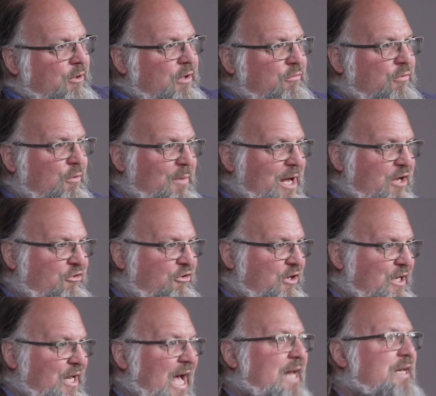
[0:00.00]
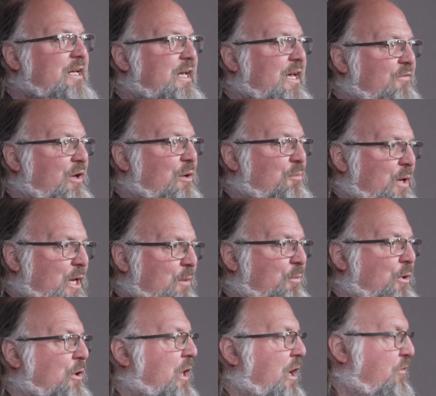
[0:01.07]
information and giving
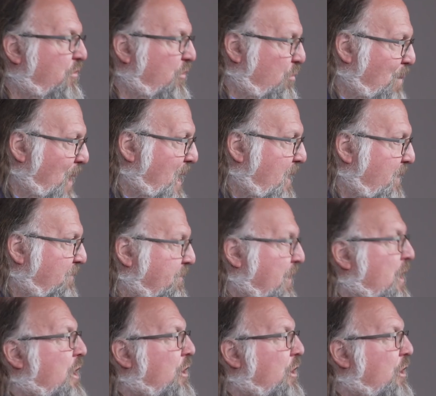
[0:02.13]
people a space